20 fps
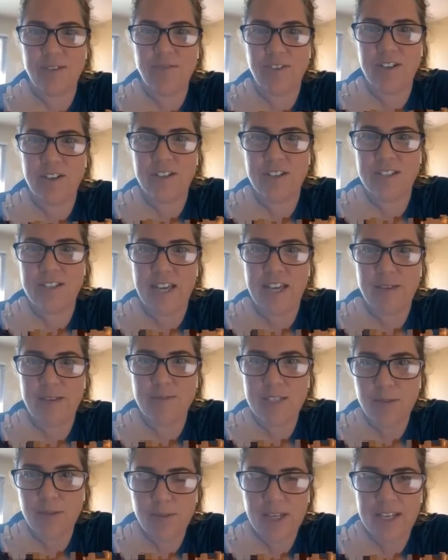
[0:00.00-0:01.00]
take
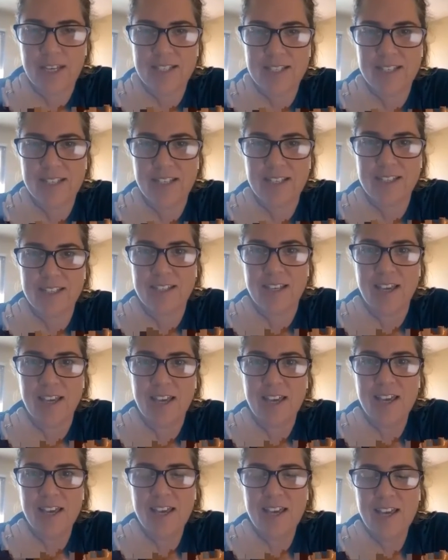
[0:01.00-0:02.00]
different types of
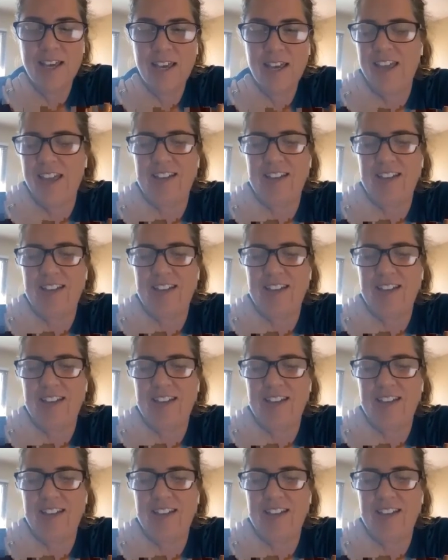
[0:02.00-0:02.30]
plastics.